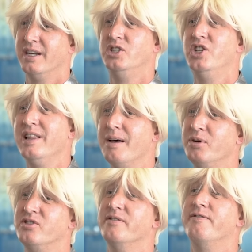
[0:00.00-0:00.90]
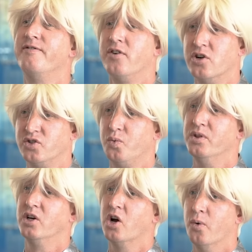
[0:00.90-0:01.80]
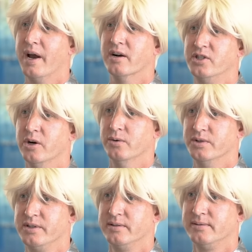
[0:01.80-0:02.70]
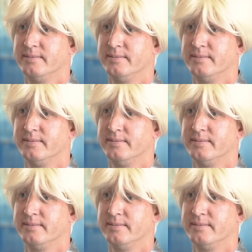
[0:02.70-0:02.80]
and JLab is the first with the Go Air tones.